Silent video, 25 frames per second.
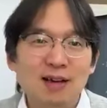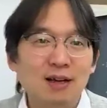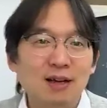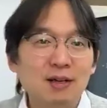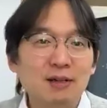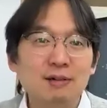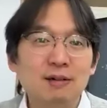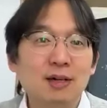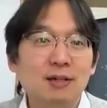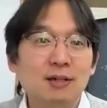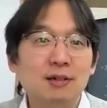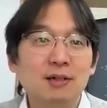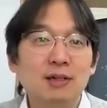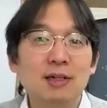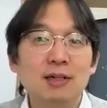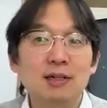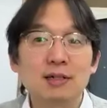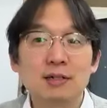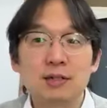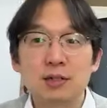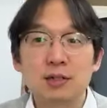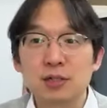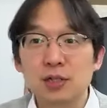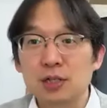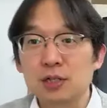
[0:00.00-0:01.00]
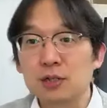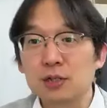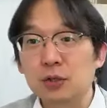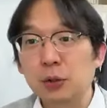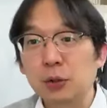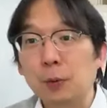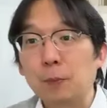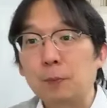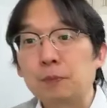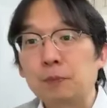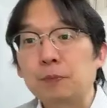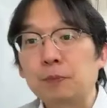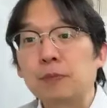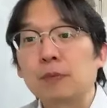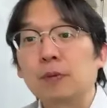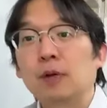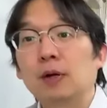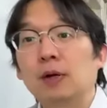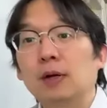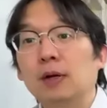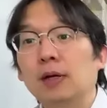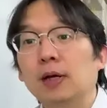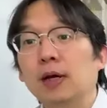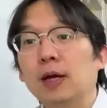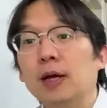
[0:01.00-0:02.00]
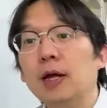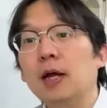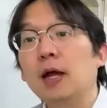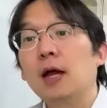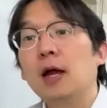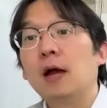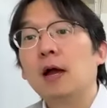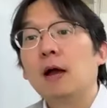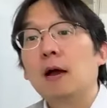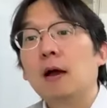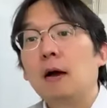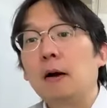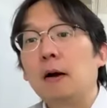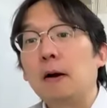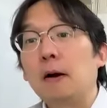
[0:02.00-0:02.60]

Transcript: I'd rather not suggest you, okay?